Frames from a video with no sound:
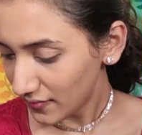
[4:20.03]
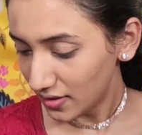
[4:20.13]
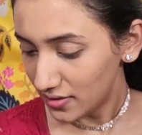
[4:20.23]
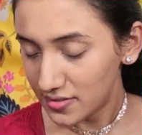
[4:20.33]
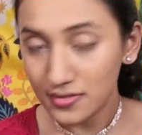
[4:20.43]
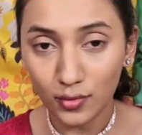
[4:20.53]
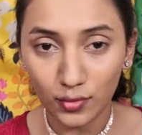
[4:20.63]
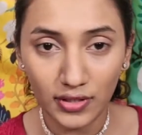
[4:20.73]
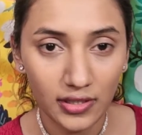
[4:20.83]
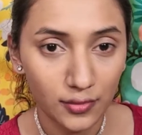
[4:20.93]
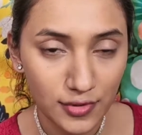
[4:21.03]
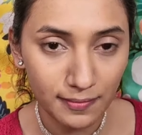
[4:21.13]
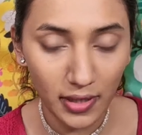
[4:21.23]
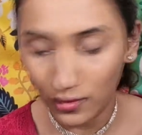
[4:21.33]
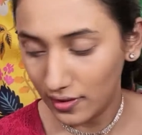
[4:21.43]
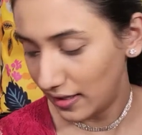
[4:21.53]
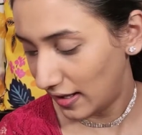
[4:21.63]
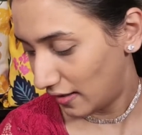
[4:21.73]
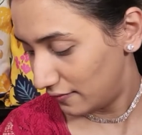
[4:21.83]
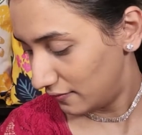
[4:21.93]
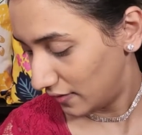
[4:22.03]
This is the only loose powder I have,